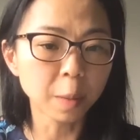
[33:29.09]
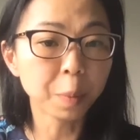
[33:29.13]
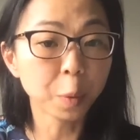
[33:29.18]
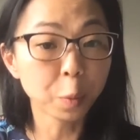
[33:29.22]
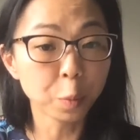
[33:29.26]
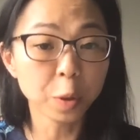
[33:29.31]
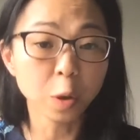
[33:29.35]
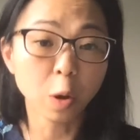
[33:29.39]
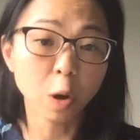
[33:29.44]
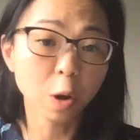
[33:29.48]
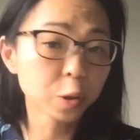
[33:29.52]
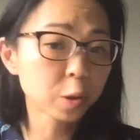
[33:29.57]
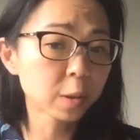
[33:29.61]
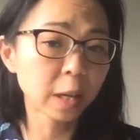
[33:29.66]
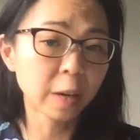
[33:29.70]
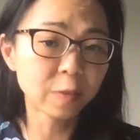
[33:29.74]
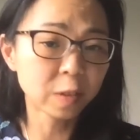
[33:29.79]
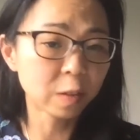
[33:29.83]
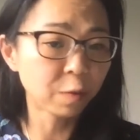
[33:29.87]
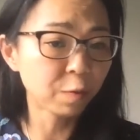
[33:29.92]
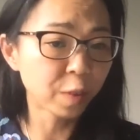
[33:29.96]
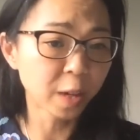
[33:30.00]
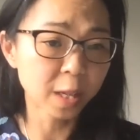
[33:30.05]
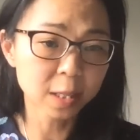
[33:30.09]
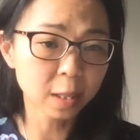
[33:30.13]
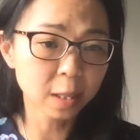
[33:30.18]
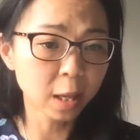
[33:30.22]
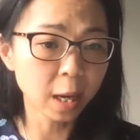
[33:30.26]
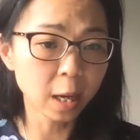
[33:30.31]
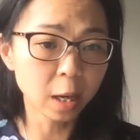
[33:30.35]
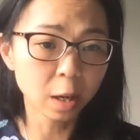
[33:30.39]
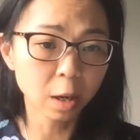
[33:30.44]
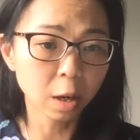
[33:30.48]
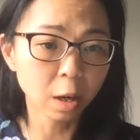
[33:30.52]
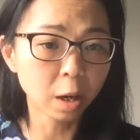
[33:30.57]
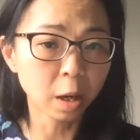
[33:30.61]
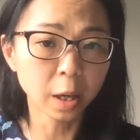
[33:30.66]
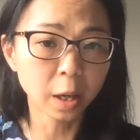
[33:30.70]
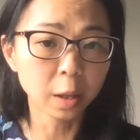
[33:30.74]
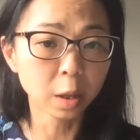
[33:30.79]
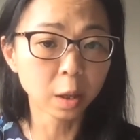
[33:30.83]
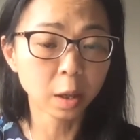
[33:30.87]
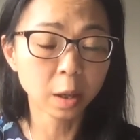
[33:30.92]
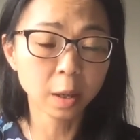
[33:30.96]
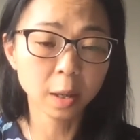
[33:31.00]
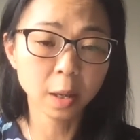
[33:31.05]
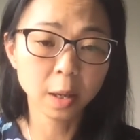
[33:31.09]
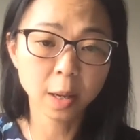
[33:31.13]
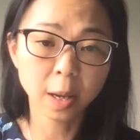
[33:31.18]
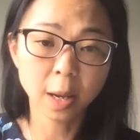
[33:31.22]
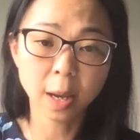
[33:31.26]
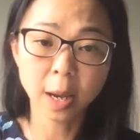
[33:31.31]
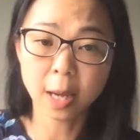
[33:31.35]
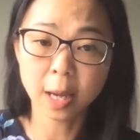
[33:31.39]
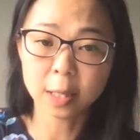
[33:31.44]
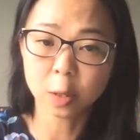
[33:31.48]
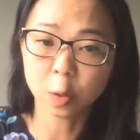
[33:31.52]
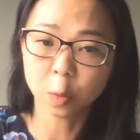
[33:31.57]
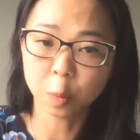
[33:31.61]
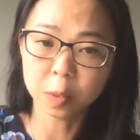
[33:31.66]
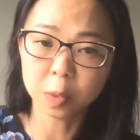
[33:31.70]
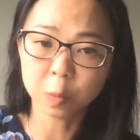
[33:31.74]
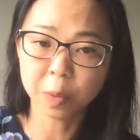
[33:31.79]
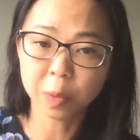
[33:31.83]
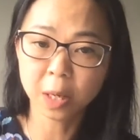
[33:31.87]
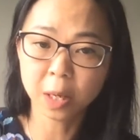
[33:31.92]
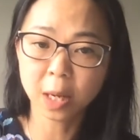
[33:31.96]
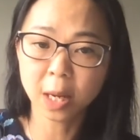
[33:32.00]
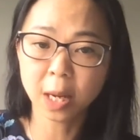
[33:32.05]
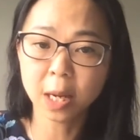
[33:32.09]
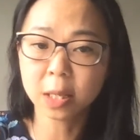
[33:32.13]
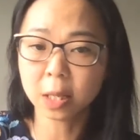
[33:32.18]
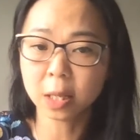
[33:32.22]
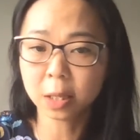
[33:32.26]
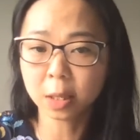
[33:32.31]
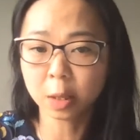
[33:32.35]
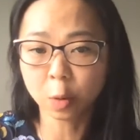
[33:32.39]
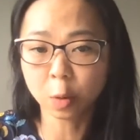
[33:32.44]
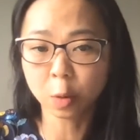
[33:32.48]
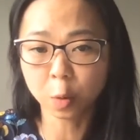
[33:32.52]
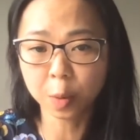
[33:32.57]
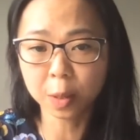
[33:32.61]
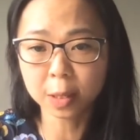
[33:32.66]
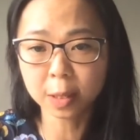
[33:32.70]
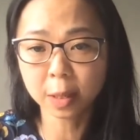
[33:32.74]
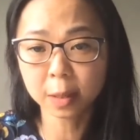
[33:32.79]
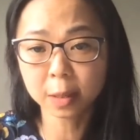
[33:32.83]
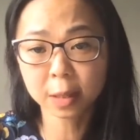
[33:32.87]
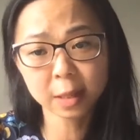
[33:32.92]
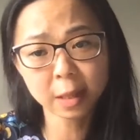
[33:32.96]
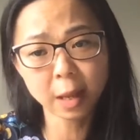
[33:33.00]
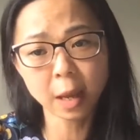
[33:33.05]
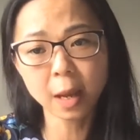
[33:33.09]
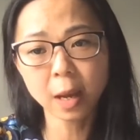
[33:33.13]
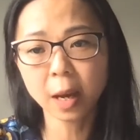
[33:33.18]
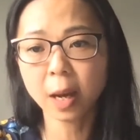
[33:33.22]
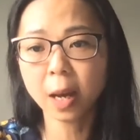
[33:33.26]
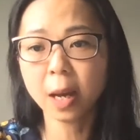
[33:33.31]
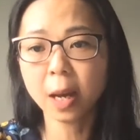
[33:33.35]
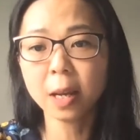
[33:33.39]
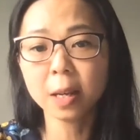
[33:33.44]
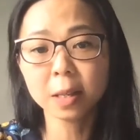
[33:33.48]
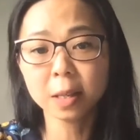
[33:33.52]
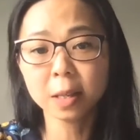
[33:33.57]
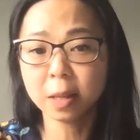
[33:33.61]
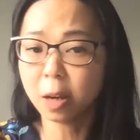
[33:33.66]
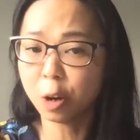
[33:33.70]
But we also have to investigate on, has it always been high? Does it always stay high?